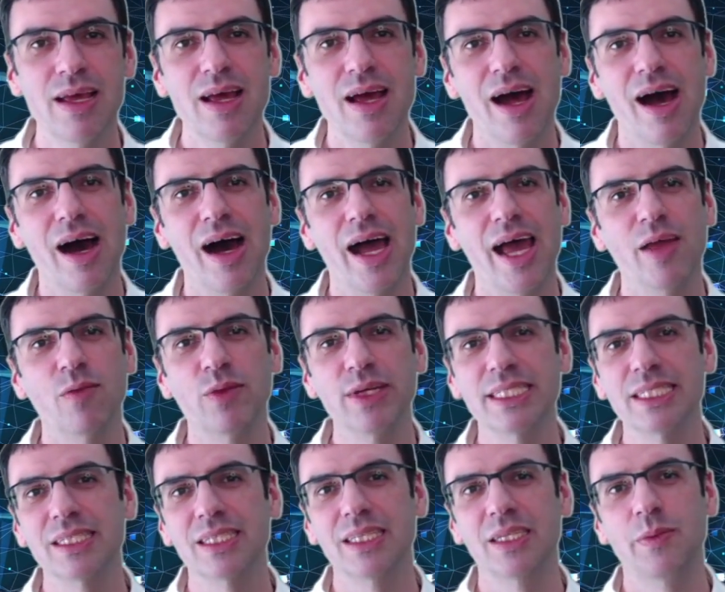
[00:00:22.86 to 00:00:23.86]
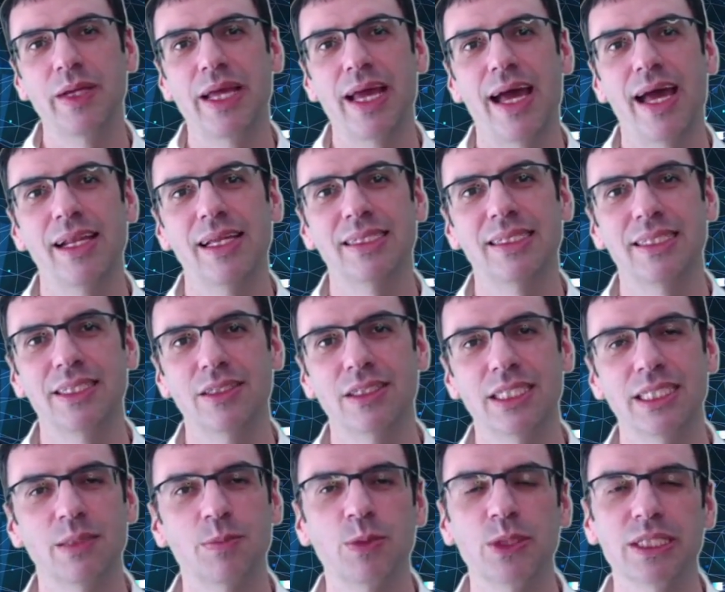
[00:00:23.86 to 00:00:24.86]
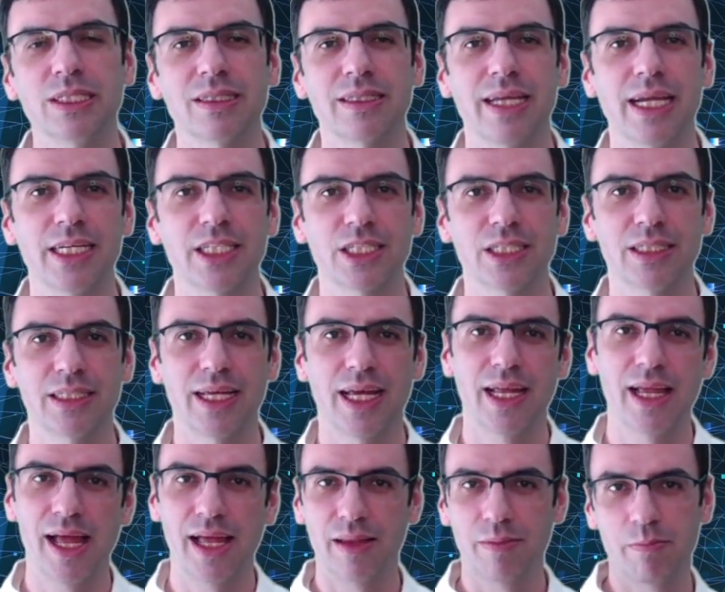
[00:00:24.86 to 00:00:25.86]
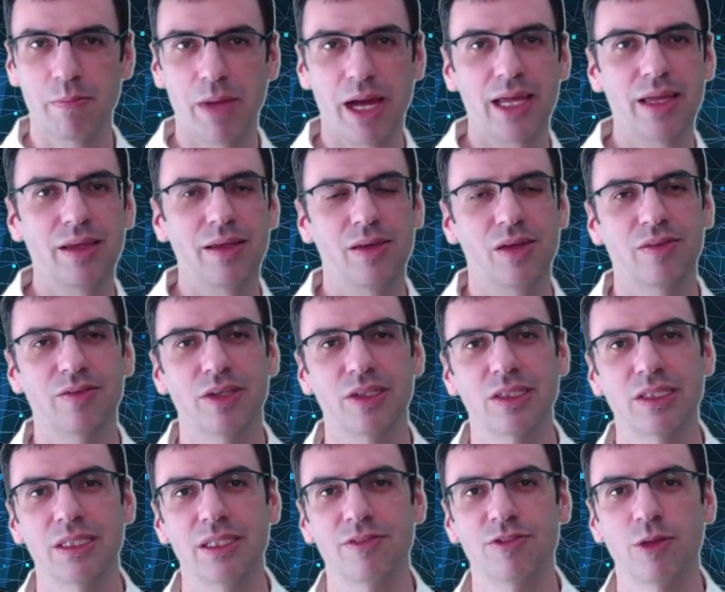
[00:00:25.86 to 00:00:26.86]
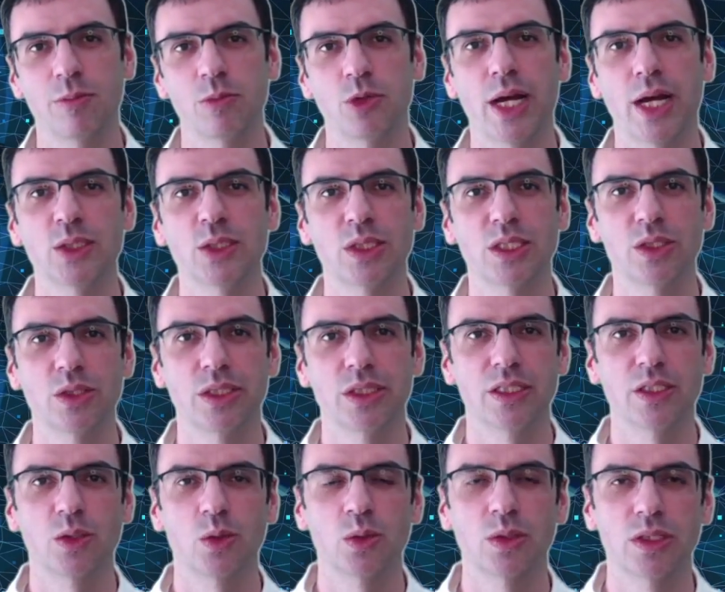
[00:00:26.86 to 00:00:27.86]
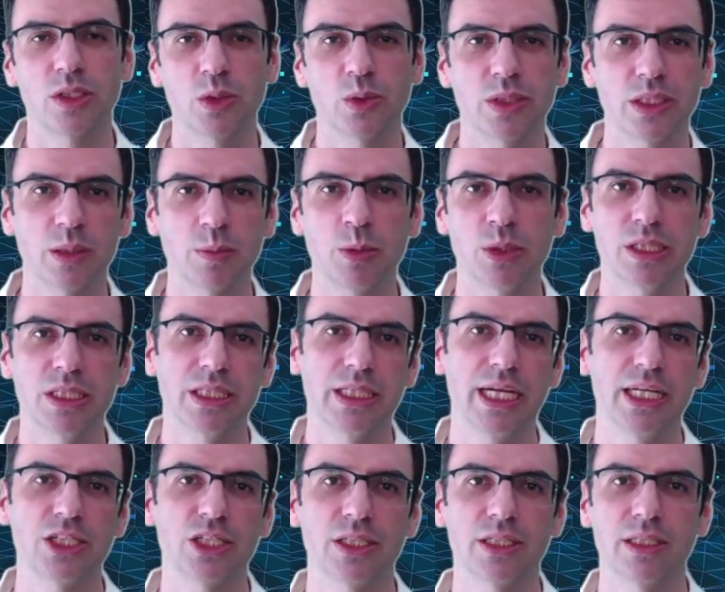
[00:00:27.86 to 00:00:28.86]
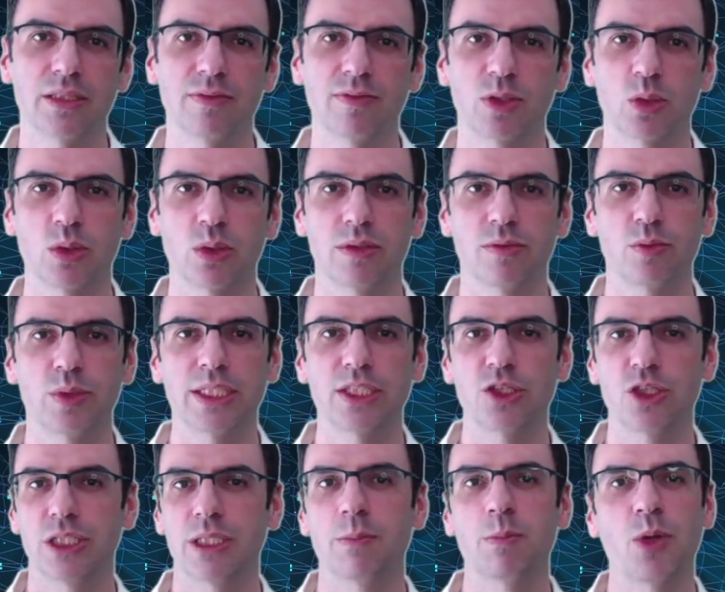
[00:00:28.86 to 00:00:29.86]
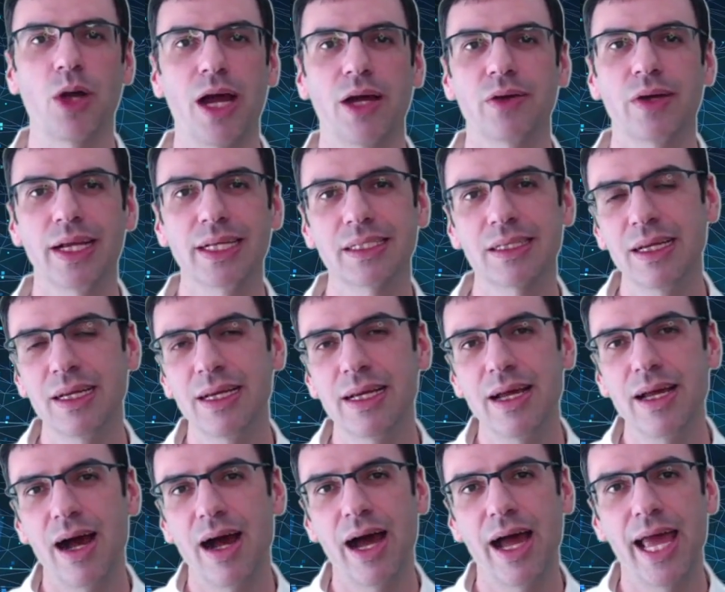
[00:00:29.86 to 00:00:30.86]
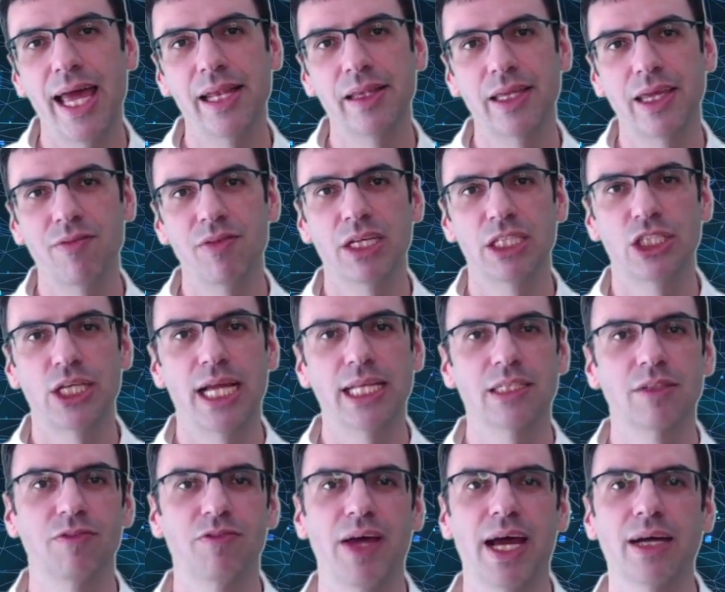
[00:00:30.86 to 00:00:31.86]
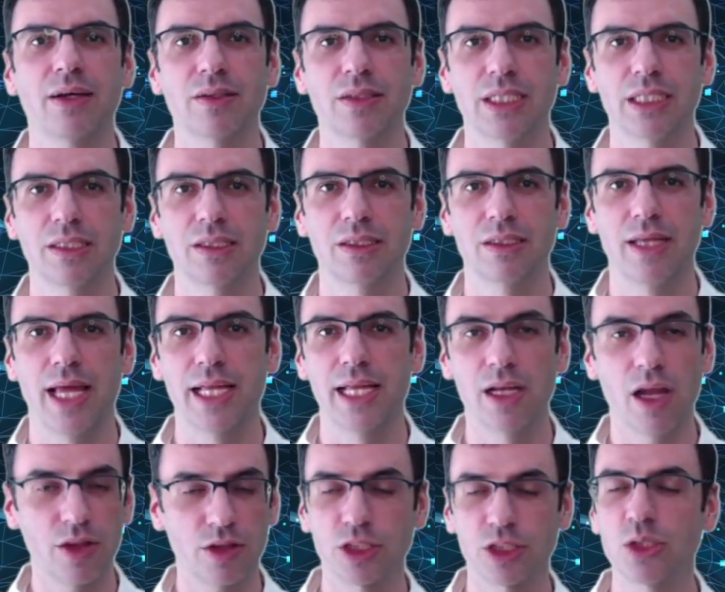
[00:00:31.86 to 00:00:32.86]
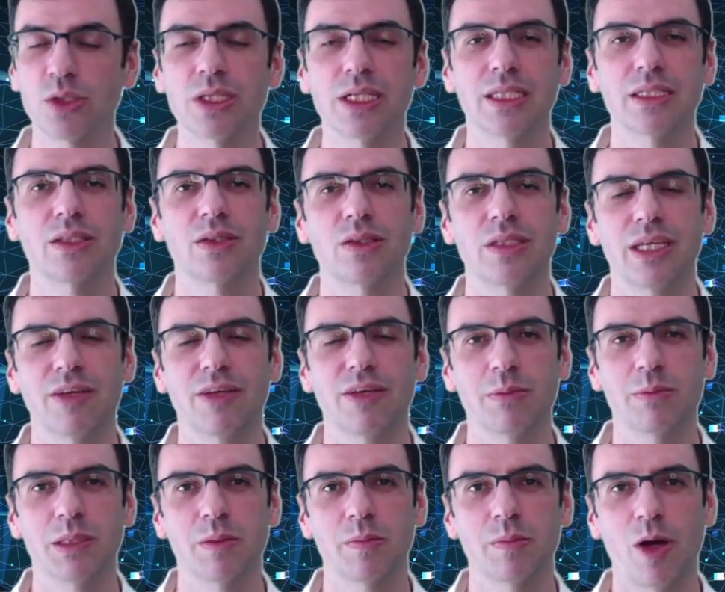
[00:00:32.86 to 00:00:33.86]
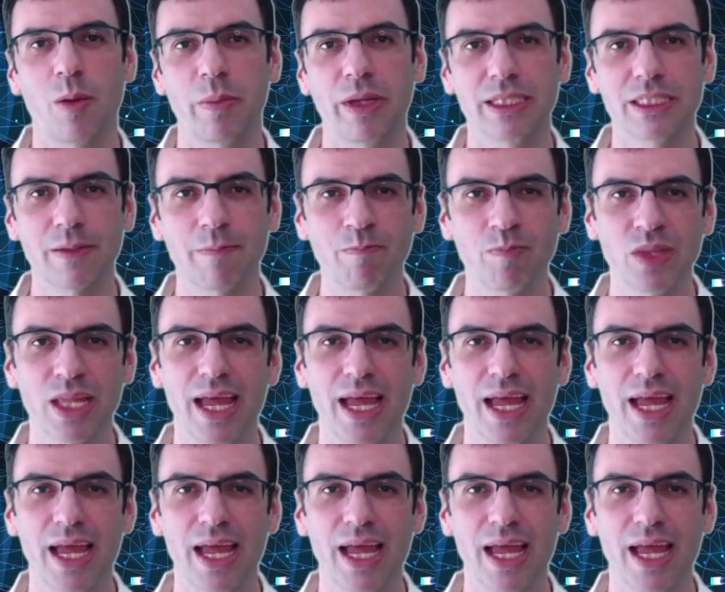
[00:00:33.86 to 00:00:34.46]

And recently, we had a series of presentations at my university from graduate students who are doing their presentations of sort of research in progress and giving a chance to faculty and other students to give them some comments.